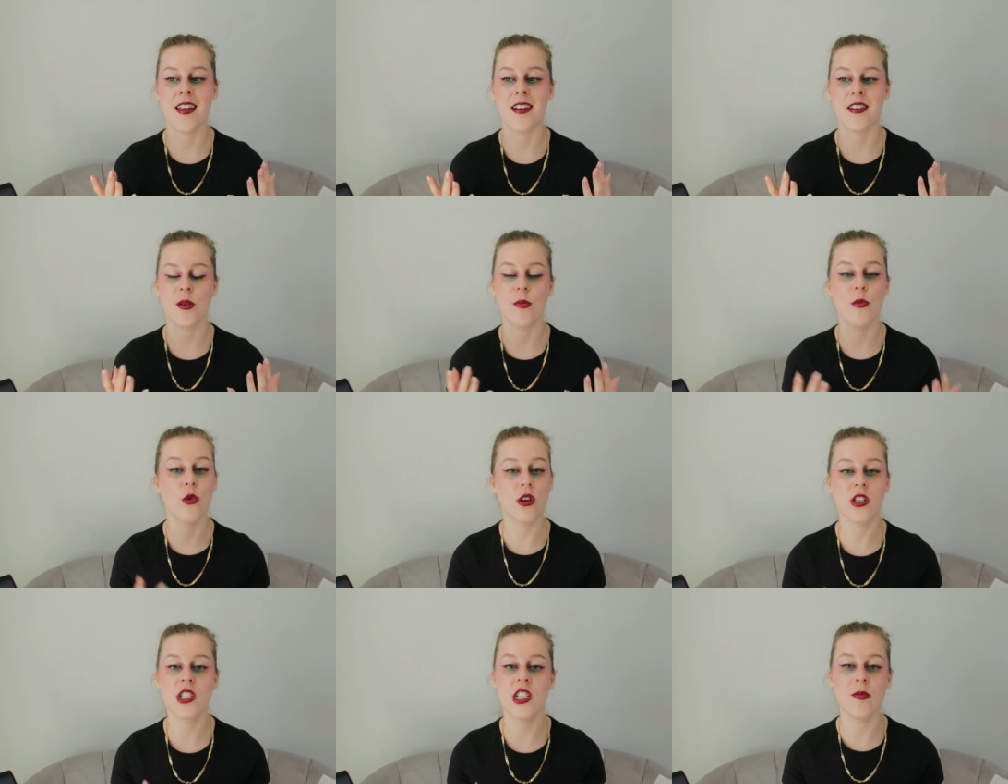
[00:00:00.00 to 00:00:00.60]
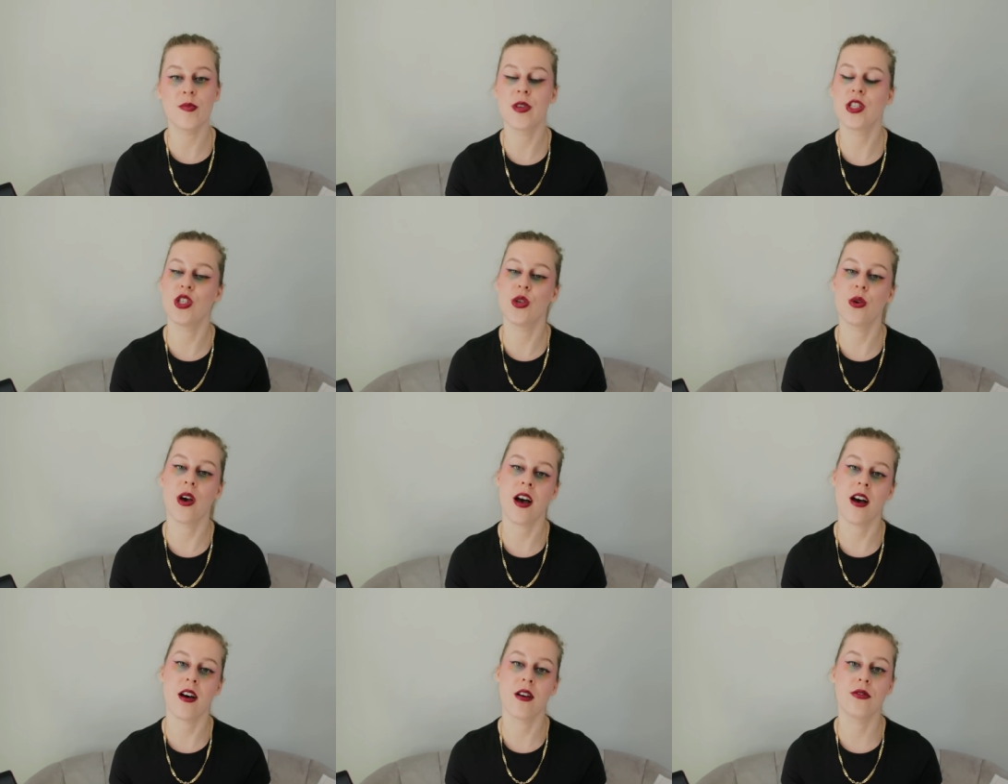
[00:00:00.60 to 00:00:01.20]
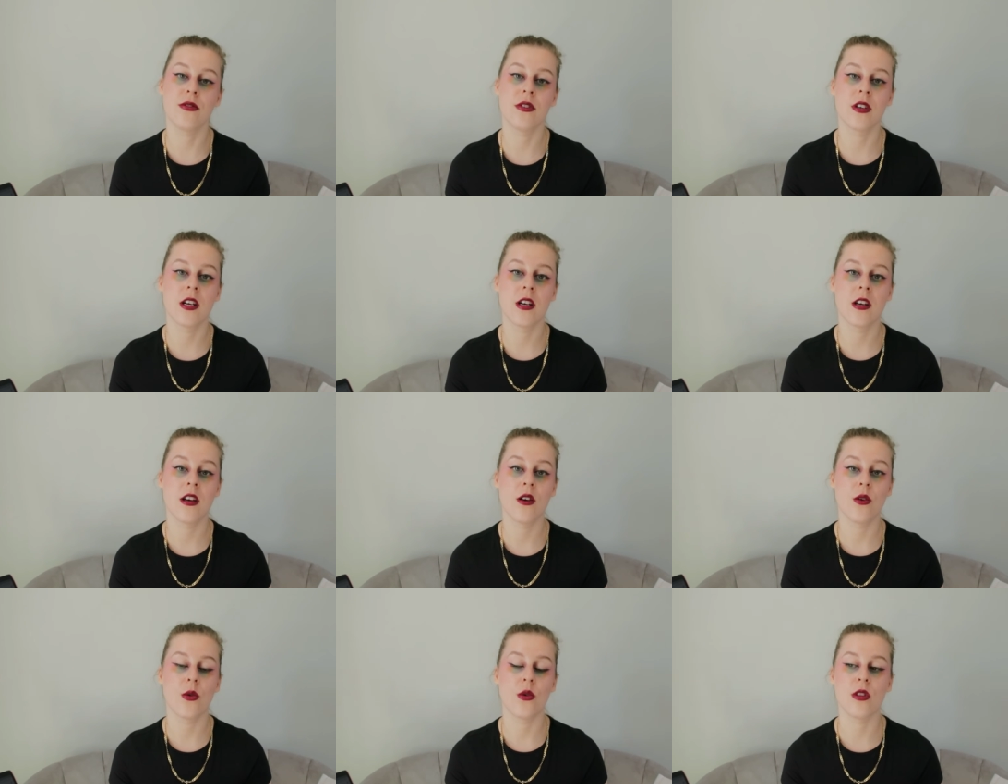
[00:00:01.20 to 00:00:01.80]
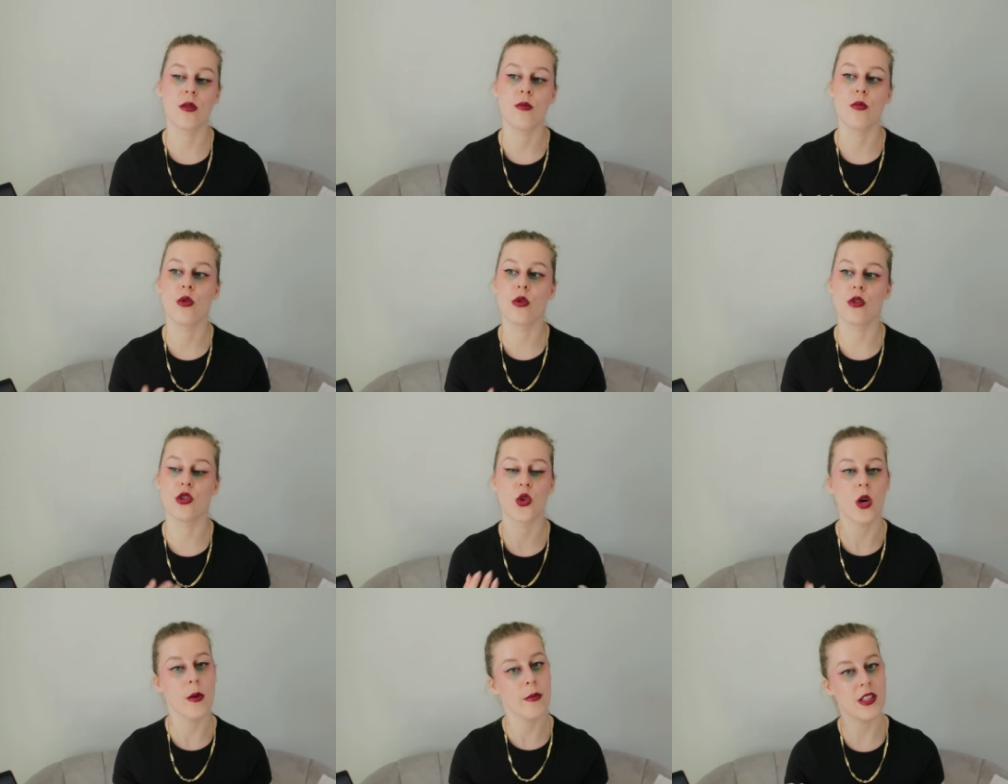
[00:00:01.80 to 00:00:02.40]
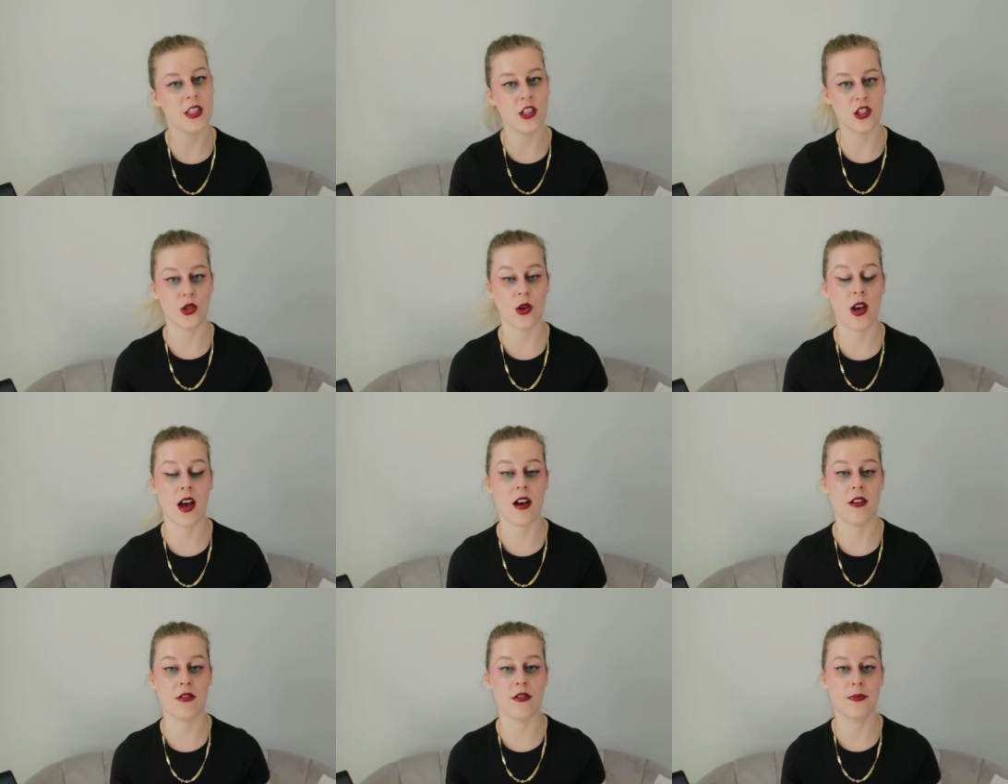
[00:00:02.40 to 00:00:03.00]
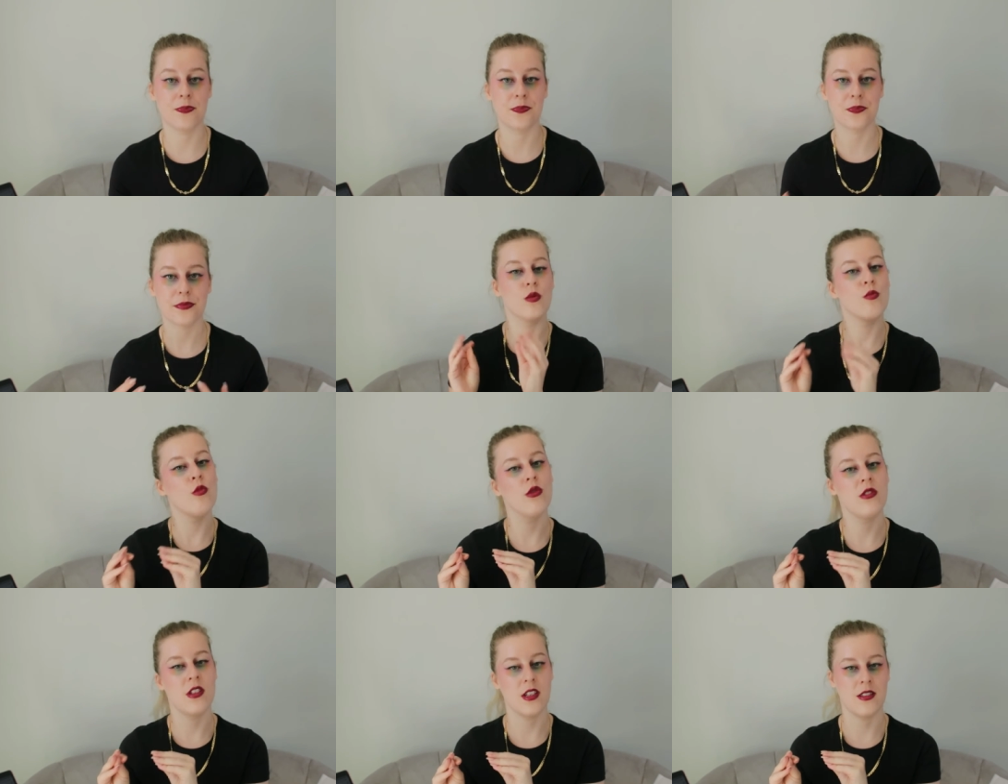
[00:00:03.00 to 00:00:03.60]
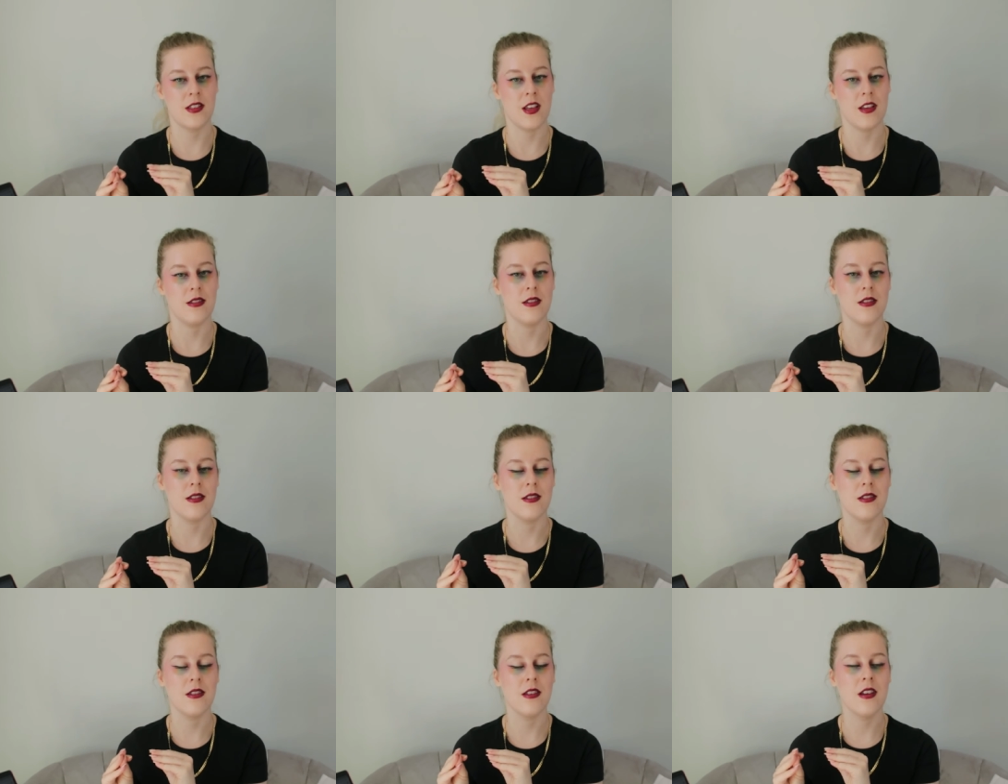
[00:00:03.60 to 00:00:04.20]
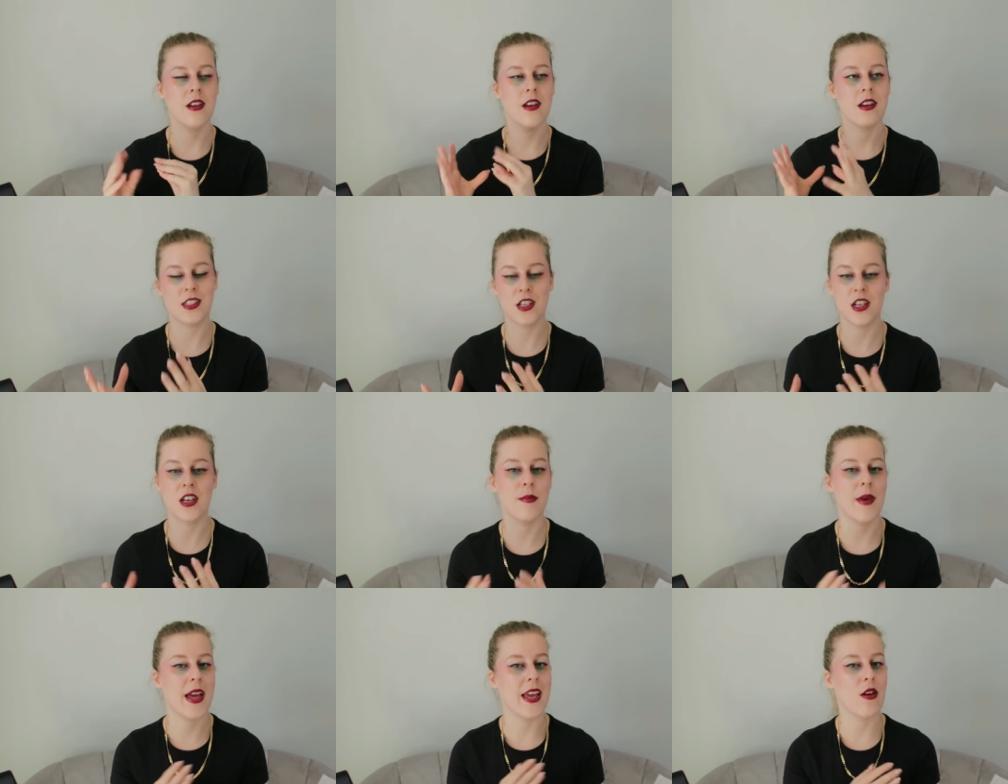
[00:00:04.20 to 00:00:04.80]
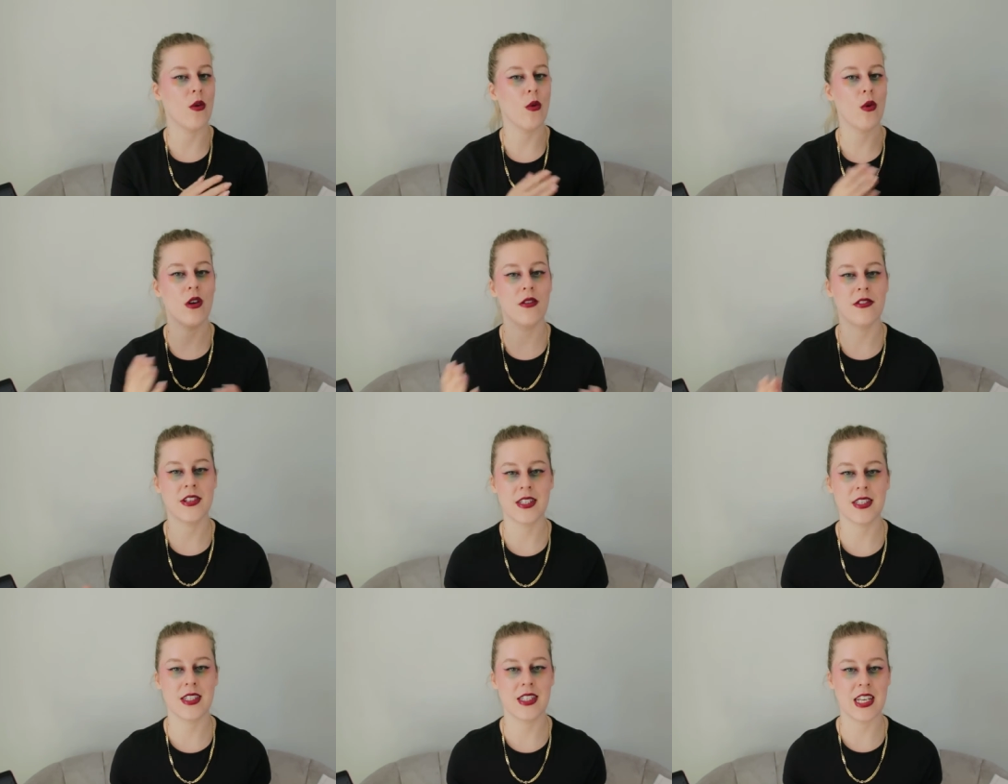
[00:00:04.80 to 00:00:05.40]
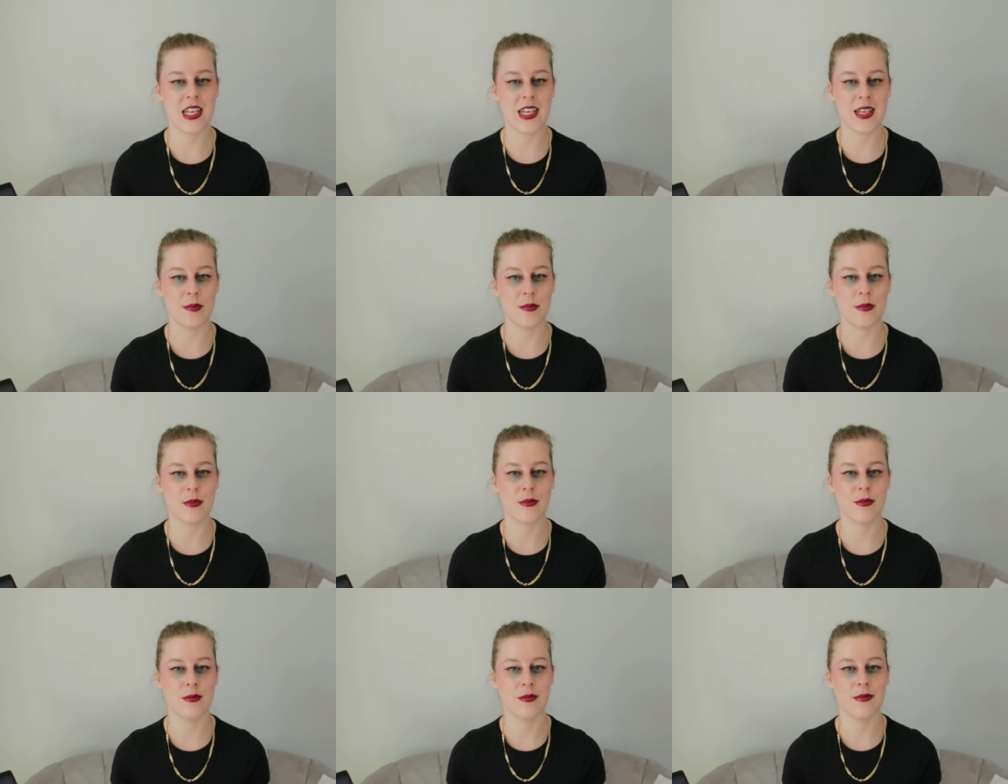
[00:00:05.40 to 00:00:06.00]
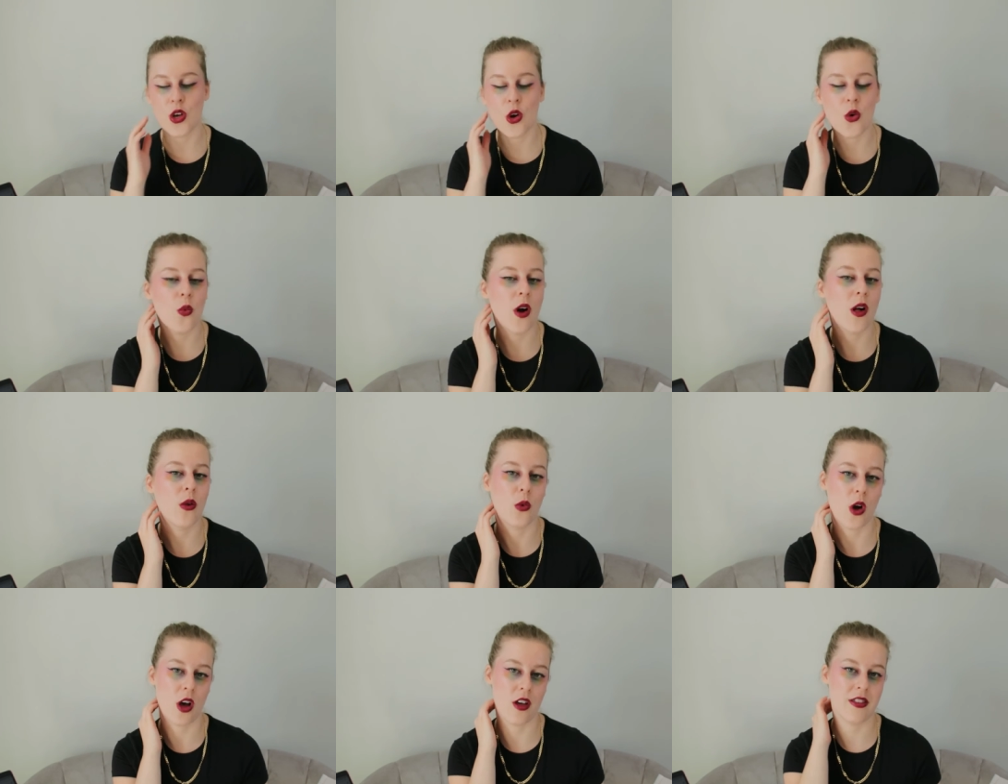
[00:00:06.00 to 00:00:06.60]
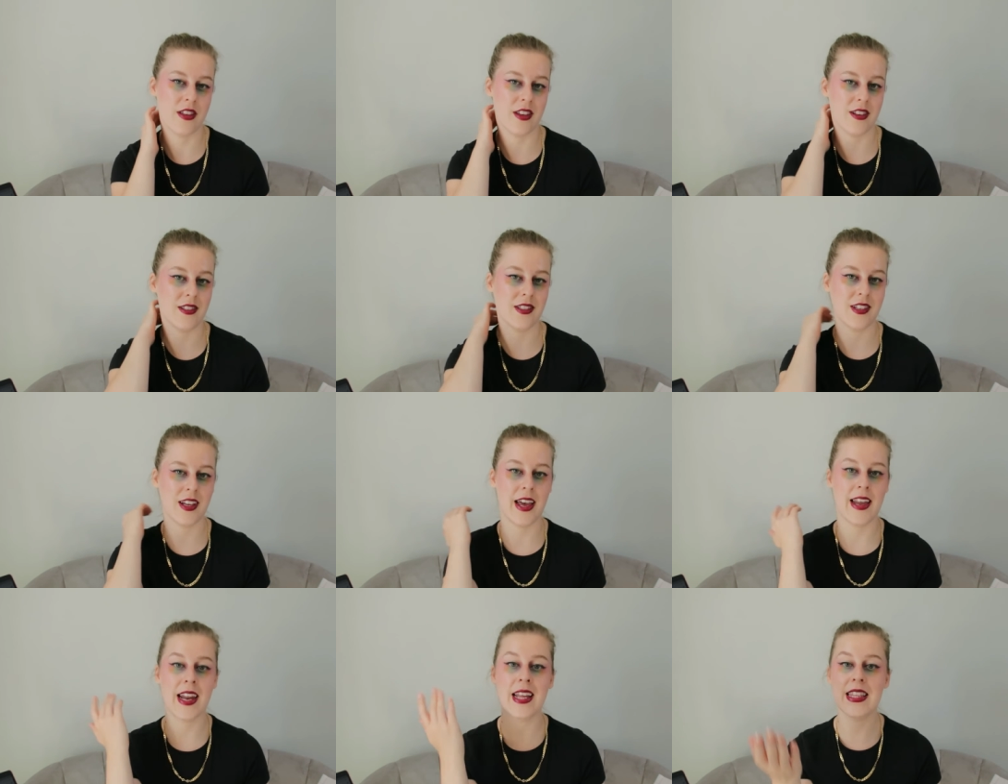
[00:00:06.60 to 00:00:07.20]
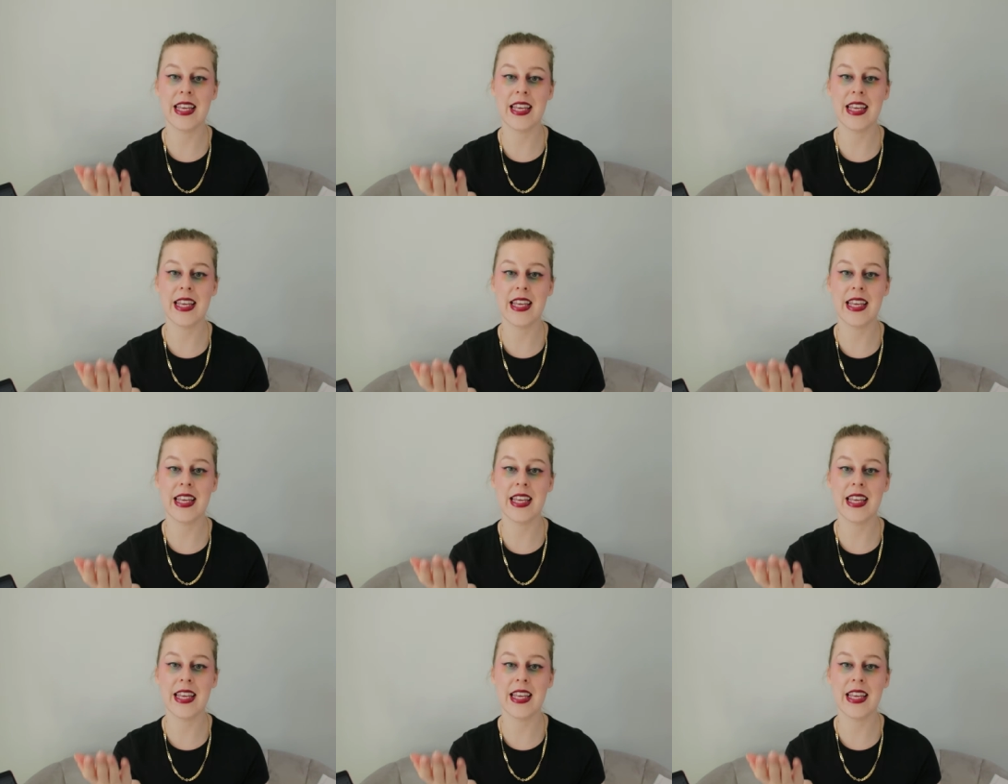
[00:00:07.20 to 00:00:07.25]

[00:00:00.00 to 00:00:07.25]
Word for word: and the more achievements you have, or the more enjoyment that you have, those small successes, it's going to make all of it seem so well worth it.